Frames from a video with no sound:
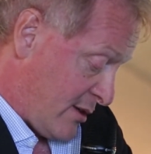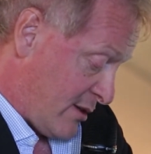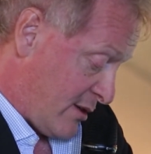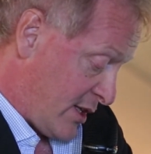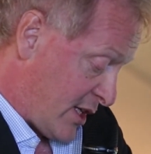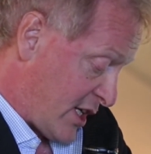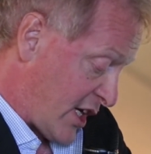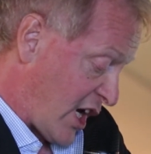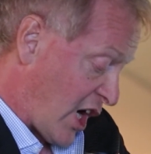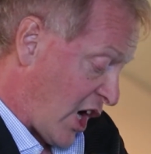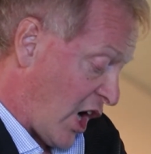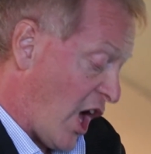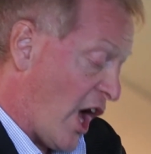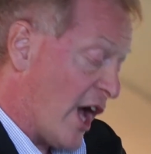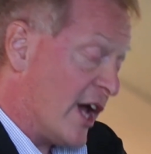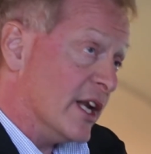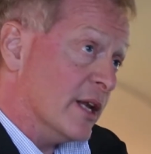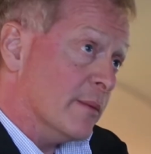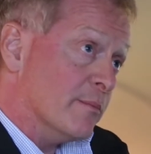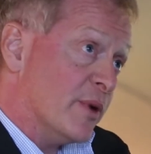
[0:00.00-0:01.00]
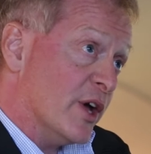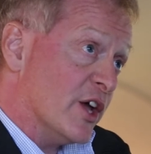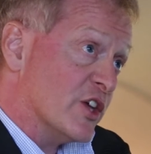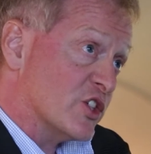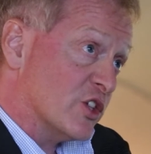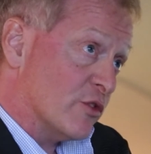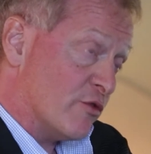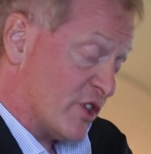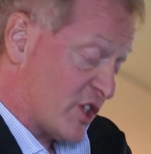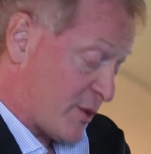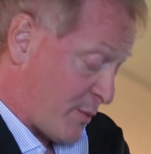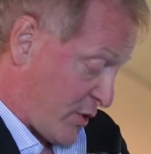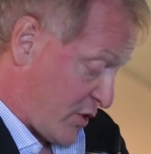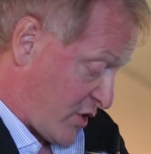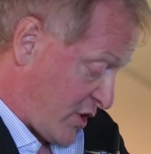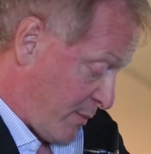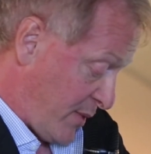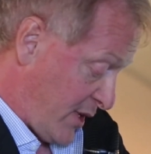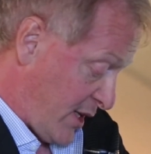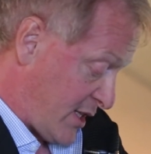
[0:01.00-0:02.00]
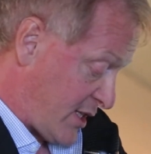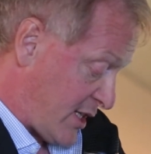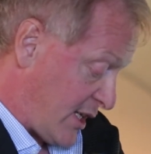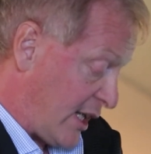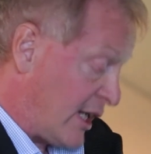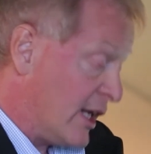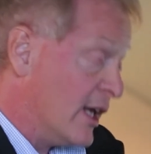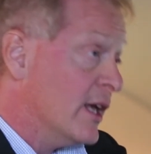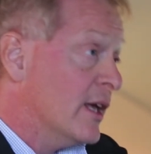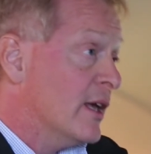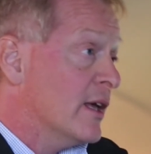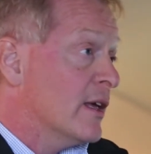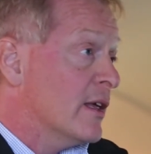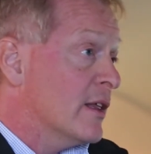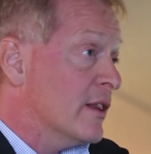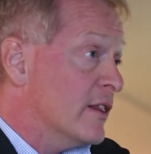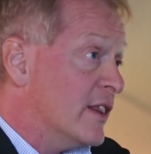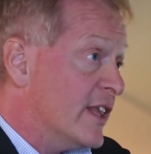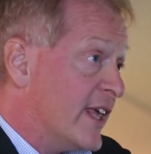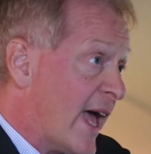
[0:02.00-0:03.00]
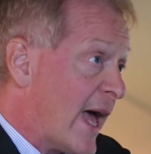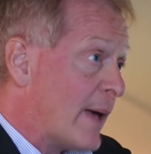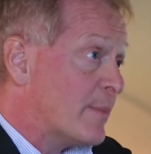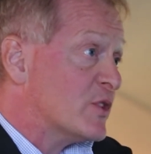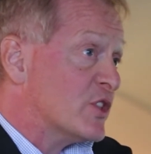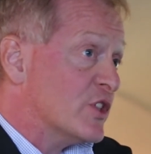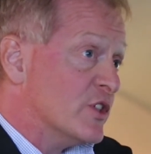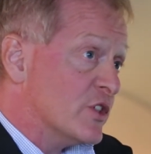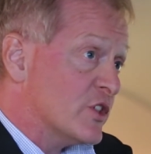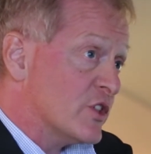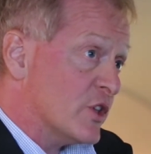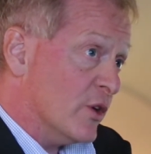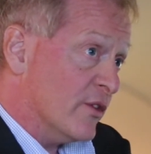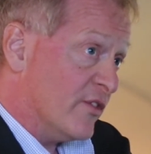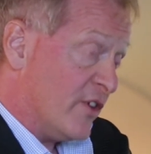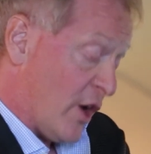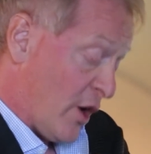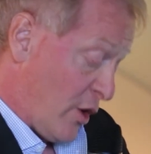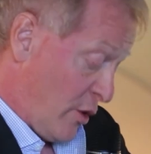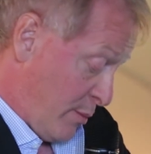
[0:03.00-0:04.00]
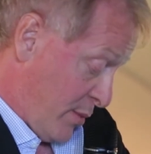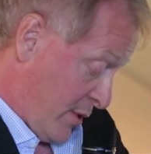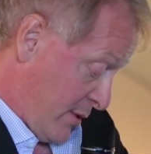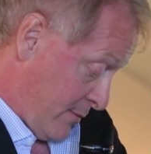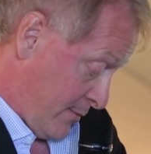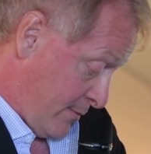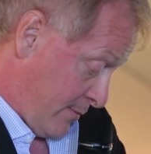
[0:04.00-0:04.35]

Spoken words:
the decline in personal responsibility, the absence of hope.